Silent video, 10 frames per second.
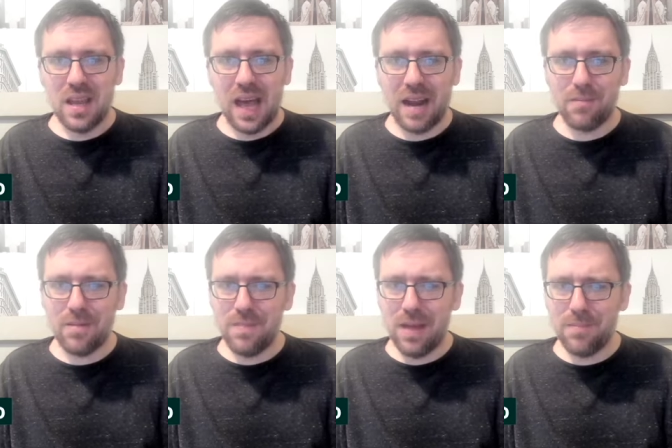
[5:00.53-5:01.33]
I
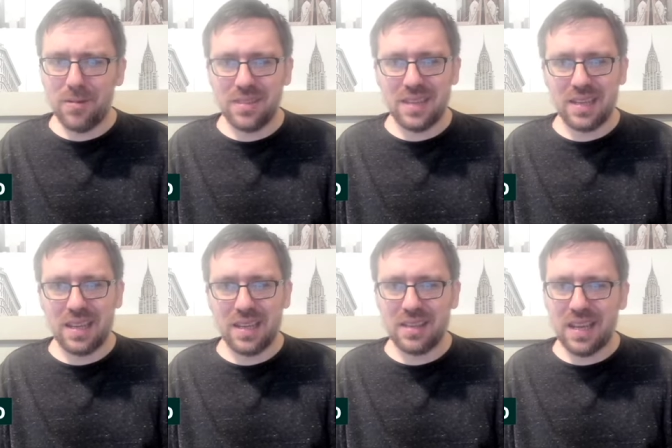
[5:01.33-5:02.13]
remember
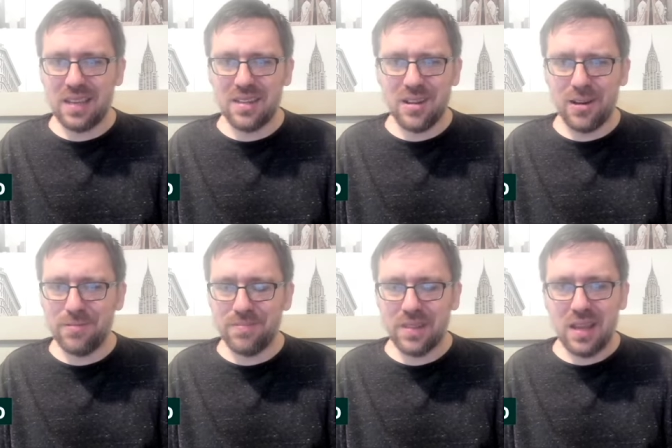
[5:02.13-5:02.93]
thinking that, you
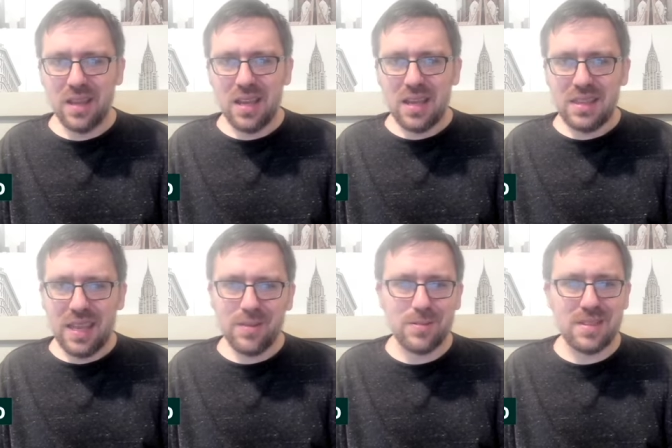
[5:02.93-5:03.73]
know,
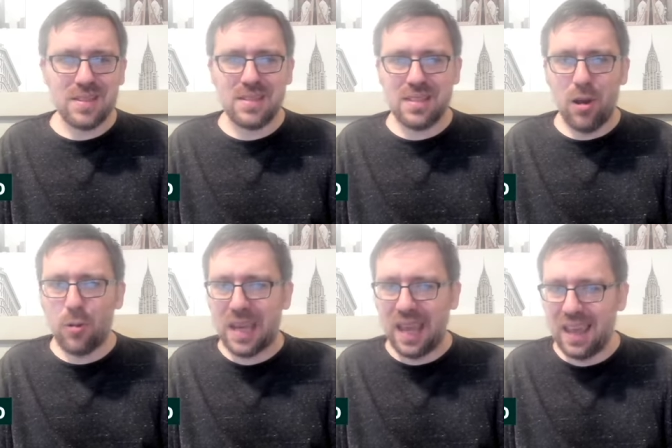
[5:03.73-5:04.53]
Davis was an
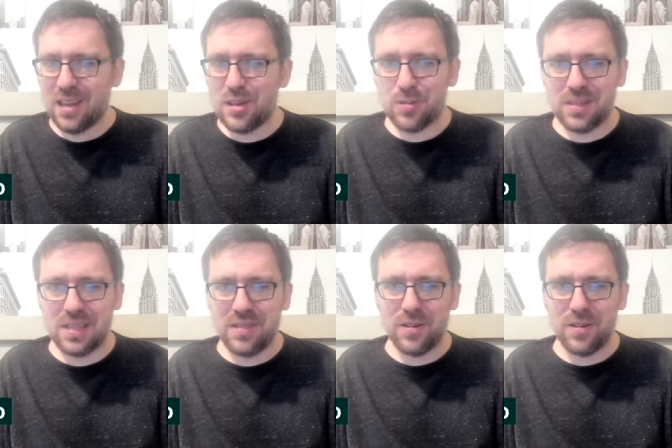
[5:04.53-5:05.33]
okayish
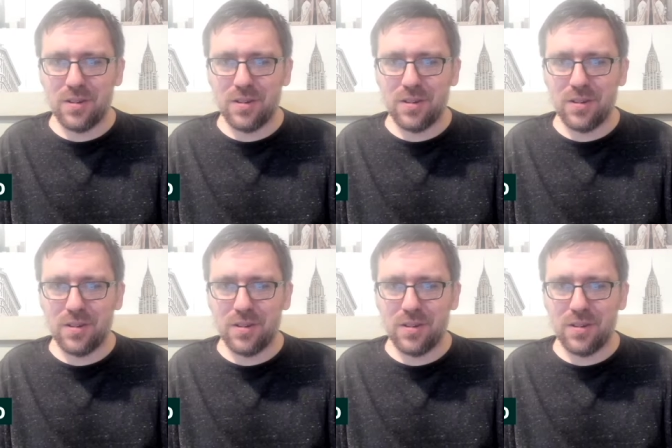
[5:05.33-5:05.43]
receiver.